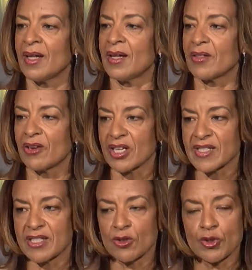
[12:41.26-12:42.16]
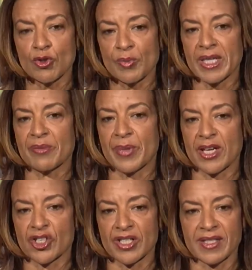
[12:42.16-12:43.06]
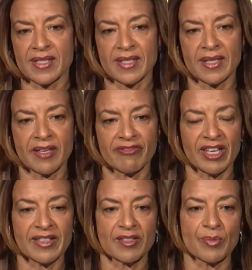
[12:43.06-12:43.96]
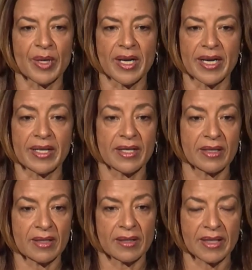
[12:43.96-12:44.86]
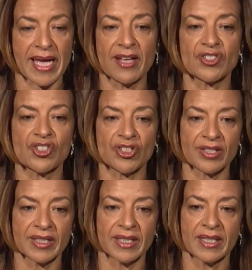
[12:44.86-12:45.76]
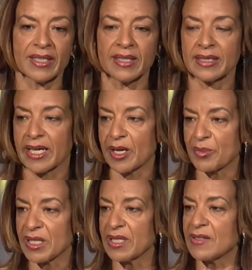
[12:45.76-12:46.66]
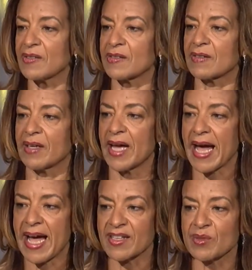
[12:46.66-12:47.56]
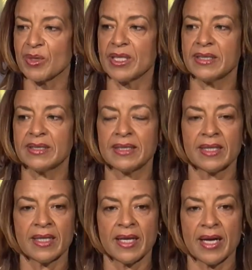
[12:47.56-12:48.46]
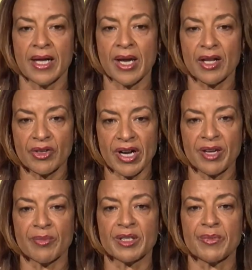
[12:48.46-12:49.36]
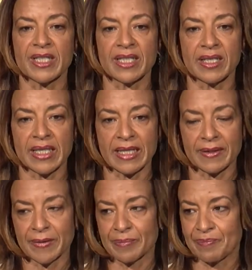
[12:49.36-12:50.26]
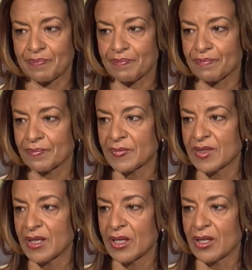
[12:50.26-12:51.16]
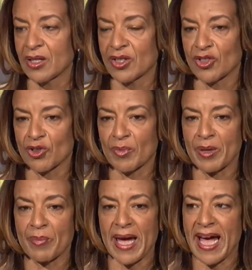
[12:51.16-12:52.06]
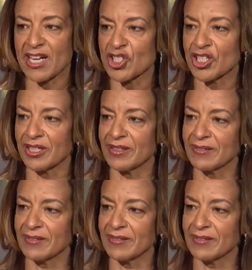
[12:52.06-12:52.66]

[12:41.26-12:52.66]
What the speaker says: There are still too many patients affected by cancer, diabetes, asthma, and other unmet medical needs. So my passion,